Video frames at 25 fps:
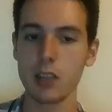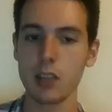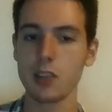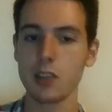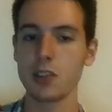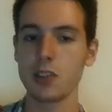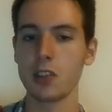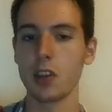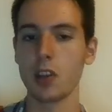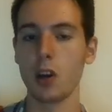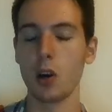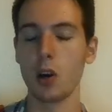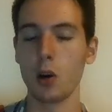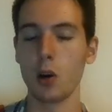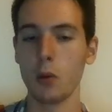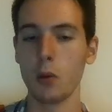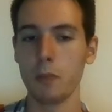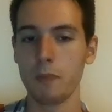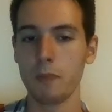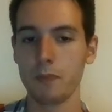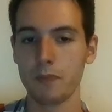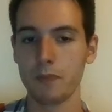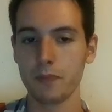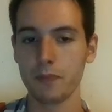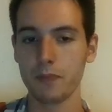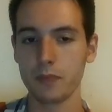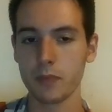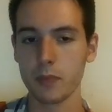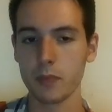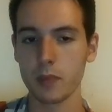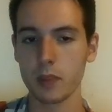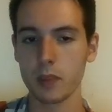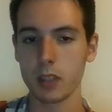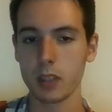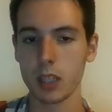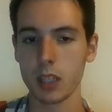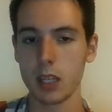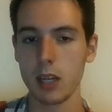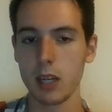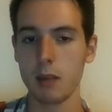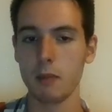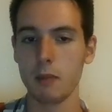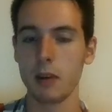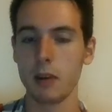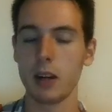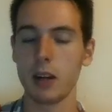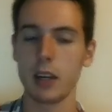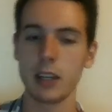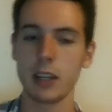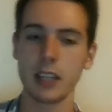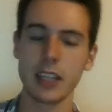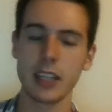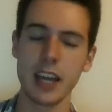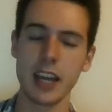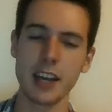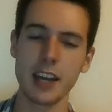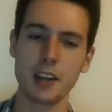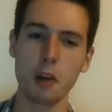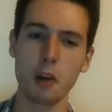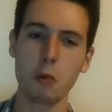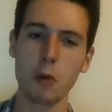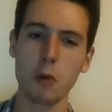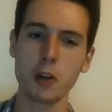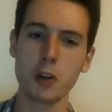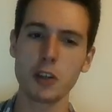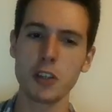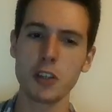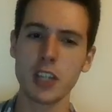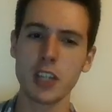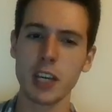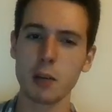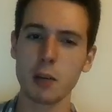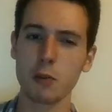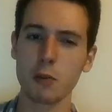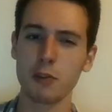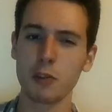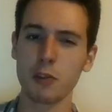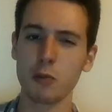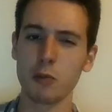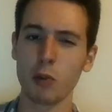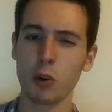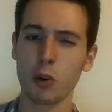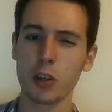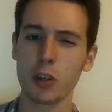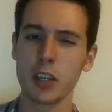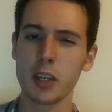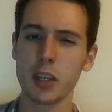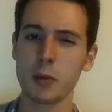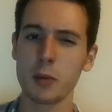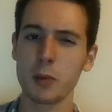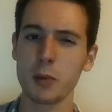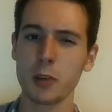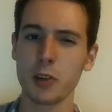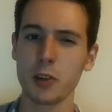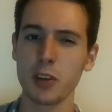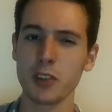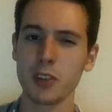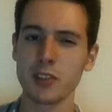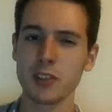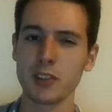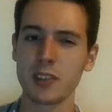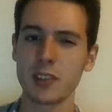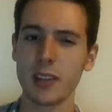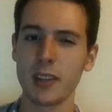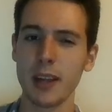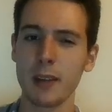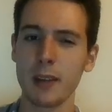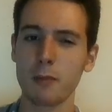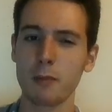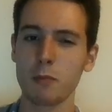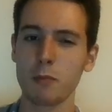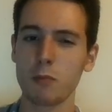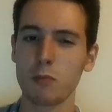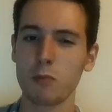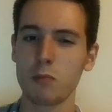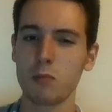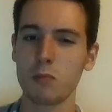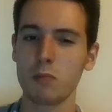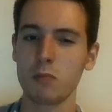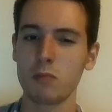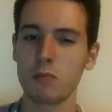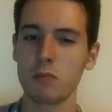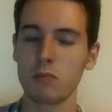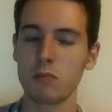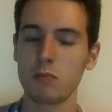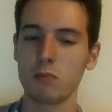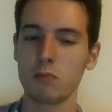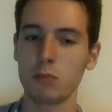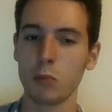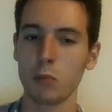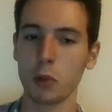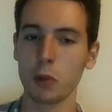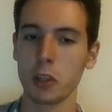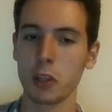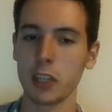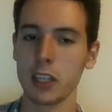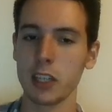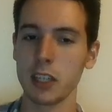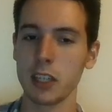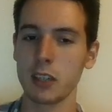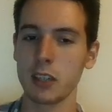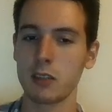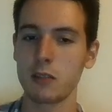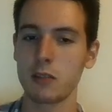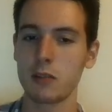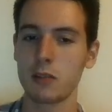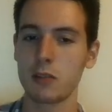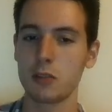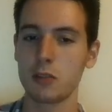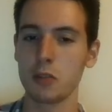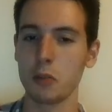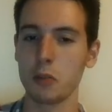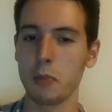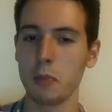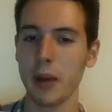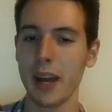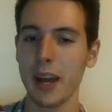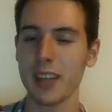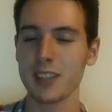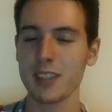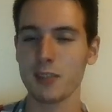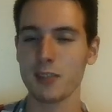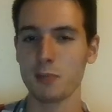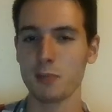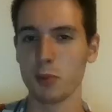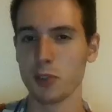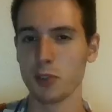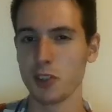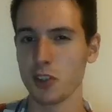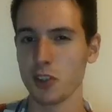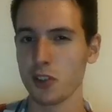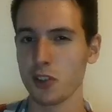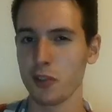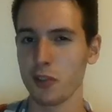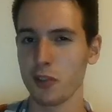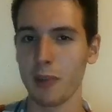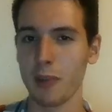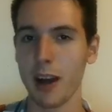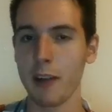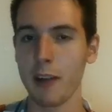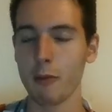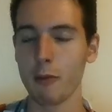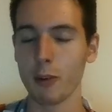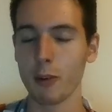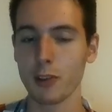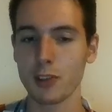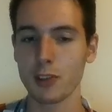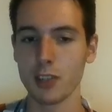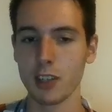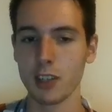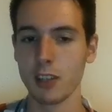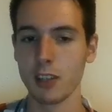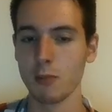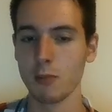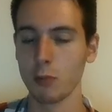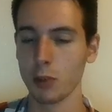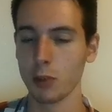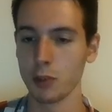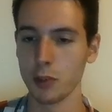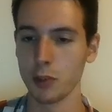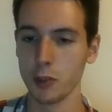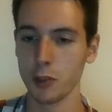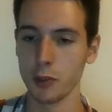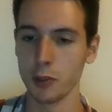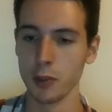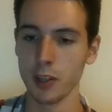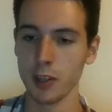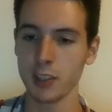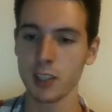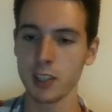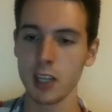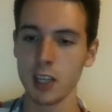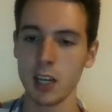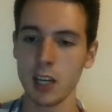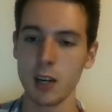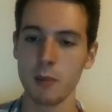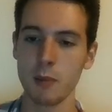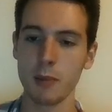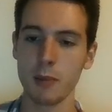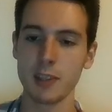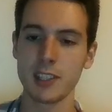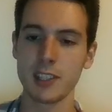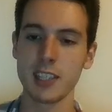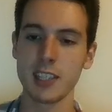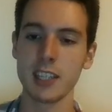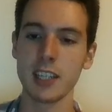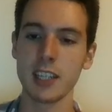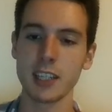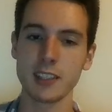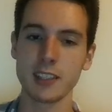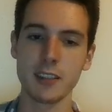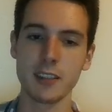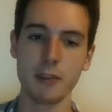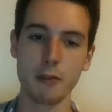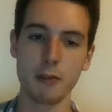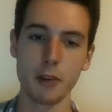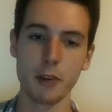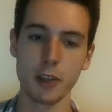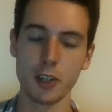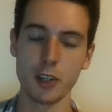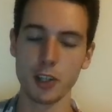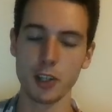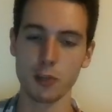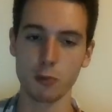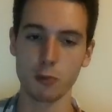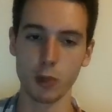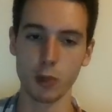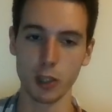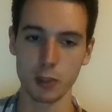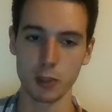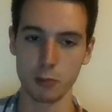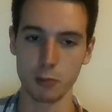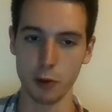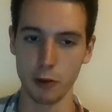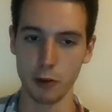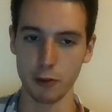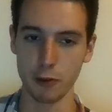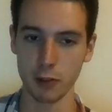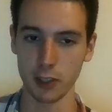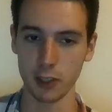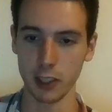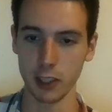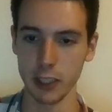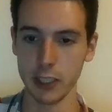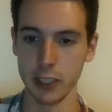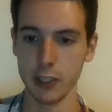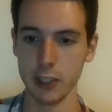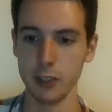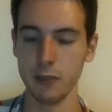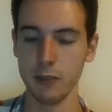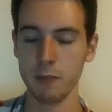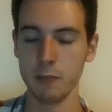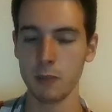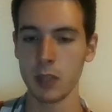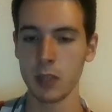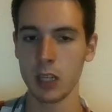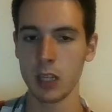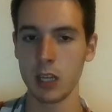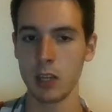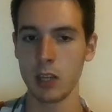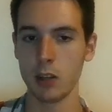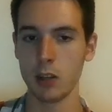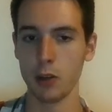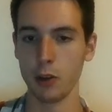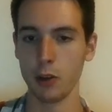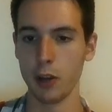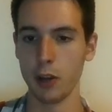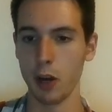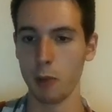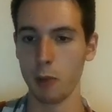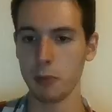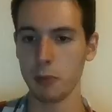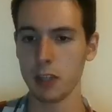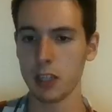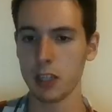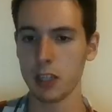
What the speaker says: So yeah, I don't want to take with the rook here because that would lead to a passive position of my rook, so I didn't want to do this. But c takes d3 just works perfectly here, no doubt.